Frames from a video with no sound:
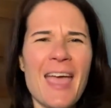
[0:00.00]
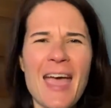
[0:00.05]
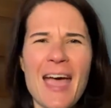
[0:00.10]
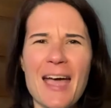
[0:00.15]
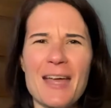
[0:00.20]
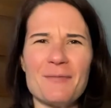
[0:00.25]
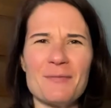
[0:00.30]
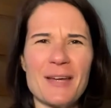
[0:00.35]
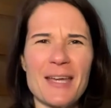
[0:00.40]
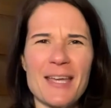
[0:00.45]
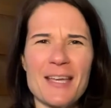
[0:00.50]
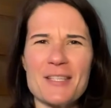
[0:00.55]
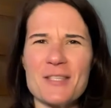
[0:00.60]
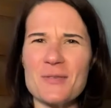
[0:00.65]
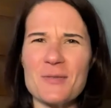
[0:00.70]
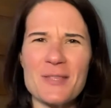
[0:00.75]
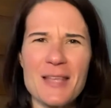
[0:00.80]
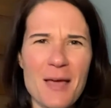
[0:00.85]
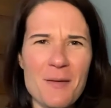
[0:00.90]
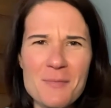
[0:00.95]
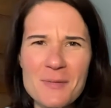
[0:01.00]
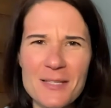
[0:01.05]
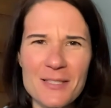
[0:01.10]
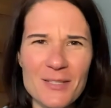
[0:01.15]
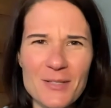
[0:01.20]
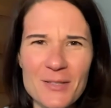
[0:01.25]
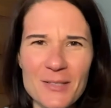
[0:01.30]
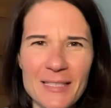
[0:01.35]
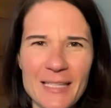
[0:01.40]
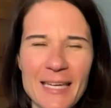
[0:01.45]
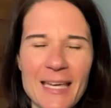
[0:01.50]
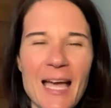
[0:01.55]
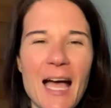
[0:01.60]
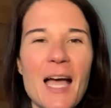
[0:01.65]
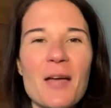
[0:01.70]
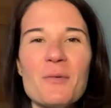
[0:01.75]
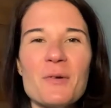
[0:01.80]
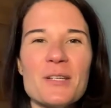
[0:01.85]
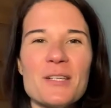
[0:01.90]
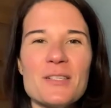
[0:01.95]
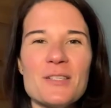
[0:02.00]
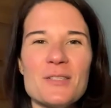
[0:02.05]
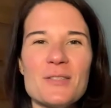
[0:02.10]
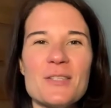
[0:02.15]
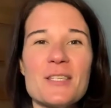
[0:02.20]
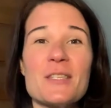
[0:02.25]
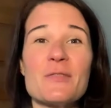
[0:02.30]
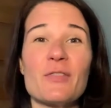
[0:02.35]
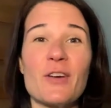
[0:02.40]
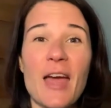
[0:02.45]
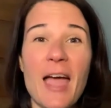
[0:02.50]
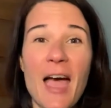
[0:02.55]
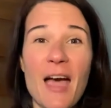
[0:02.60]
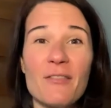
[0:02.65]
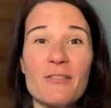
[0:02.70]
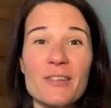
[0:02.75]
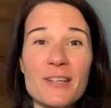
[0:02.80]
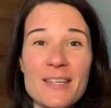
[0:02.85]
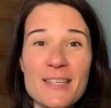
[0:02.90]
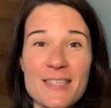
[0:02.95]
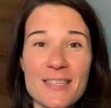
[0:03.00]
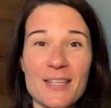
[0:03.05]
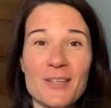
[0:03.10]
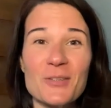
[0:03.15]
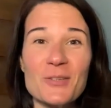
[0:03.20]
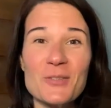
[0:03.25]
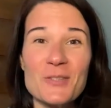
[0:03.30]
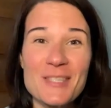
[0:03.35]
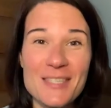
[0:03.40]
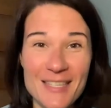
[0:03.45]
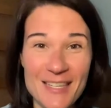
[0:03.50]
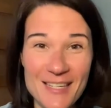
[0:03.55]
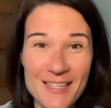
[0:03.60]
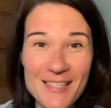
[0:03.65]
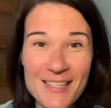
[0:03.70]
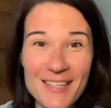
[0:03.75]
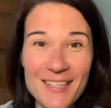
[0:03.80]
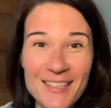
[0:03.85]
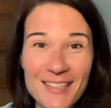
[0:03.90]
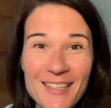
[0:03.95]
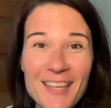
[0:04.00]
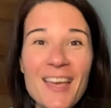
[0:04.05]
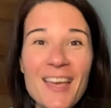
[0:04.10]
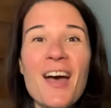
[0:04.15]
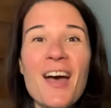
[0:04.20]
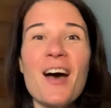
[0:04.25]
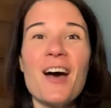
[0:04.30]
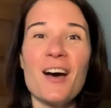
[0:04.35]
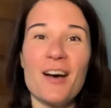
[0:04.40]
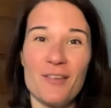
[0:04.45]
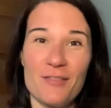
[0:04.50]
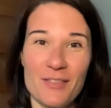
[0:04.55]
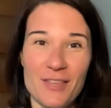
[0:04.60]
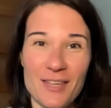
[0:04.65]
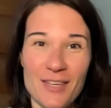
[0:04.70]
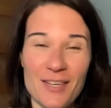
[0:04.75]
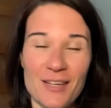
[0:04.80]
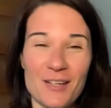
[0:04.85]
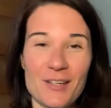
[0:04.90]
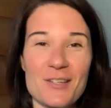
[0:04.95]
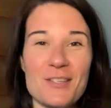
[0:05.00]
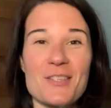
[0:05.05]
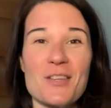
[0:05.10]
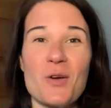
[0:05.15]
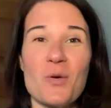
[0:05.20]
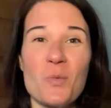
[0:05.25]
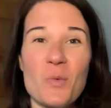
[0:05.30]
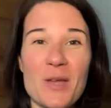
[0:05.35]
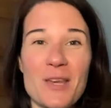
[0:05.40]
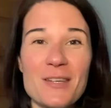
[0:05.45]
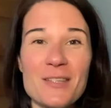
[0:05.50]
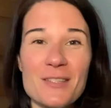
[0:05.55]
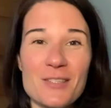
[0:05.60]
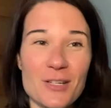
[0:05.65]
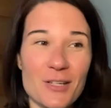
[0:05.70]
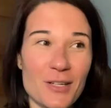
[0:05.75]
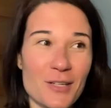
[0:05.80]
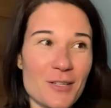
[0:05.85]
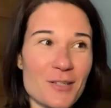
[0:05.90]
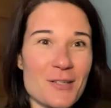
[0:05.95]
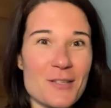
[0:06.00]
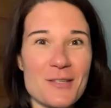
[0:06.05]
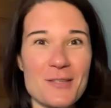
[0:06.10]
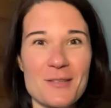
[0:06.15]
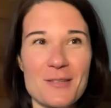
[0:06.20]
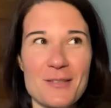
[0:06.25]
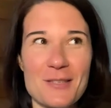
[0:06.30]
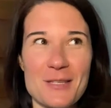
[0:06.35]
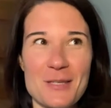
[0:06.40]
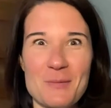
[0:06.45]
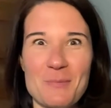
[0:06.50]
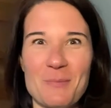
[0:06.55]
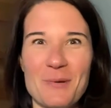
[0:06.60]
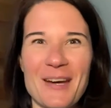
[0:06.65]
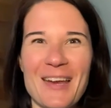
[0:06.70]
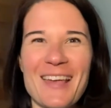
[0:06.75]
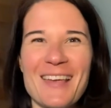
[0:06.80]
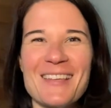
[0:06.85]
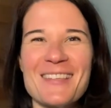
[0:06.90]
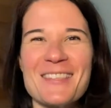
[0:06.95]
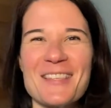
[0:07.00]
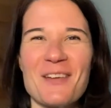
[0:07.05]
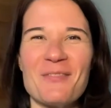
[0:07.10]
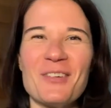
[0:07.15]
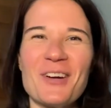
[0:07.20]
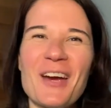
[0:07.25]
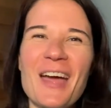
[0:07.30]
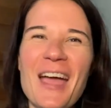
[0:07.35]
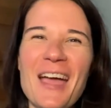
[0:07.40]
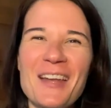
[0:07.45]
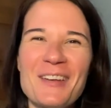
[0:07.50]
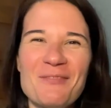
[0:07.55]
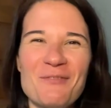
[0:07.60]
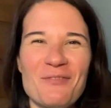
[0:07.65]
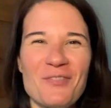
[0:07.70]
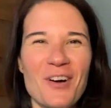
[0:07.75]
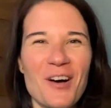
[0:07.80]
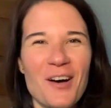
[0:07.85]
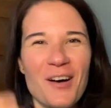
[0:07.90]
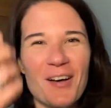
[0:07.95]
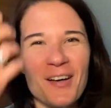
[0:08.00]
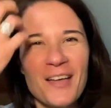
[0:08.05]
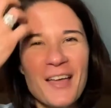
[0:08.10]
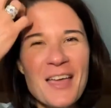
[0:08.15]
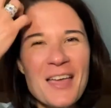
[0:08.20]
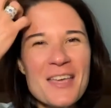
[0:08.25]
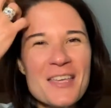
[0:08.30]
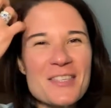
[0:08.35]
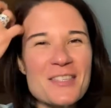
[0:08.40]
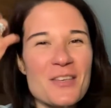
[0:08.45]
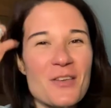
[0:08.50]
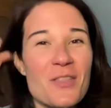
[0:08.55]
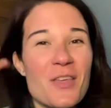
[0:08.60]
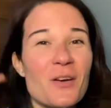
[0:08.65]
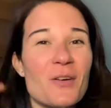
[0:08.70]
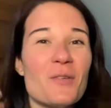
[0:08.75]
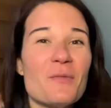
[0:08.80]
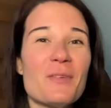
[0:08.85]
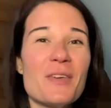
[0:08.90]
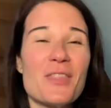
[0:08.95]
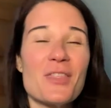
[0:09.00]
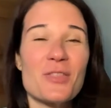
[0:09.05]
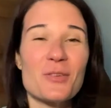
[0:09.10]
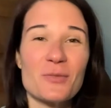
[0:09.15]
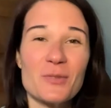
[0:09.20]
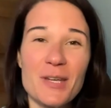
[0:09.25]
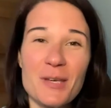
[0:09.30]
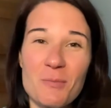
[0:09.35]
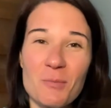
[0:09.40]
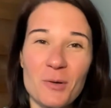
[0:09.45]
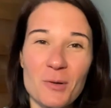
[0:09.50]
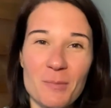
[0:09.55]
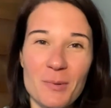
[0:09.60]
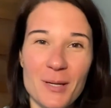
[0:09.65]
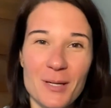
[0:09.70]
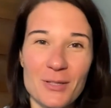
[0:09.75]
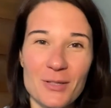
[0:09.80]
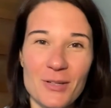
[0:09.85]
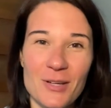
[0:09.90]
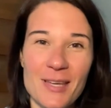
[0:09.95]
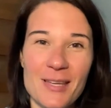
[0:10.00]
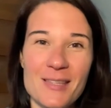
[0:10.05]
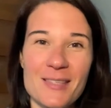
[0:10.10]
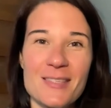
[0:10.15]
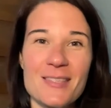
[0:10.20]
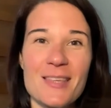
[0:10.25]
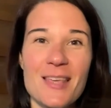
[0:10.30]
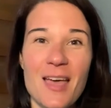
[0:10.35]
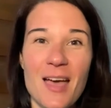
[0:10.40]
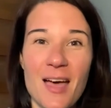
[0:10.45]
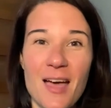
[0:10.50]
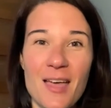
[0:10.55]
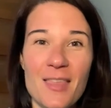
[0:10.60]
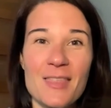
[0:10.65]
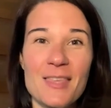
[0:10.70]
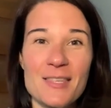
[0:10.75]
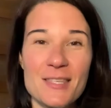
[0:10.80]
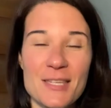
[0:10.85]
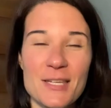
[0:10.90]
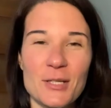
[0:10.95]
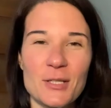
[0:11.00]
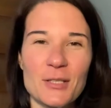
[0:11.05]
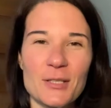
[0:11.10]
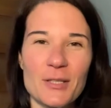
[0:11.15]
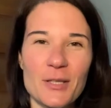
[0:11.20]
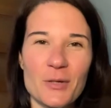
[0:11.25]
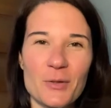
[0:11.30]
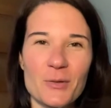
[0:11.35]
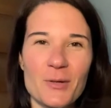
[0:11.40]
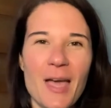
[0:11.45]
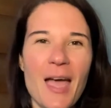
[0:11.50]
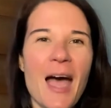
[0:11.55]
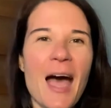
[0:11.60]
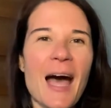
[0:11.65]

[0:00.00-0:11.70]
And my answer is absolutely. I want to do this for every single season of the year. So winter, spring, summer, and fall. So there will be 3 more Ponder Ins this year alone.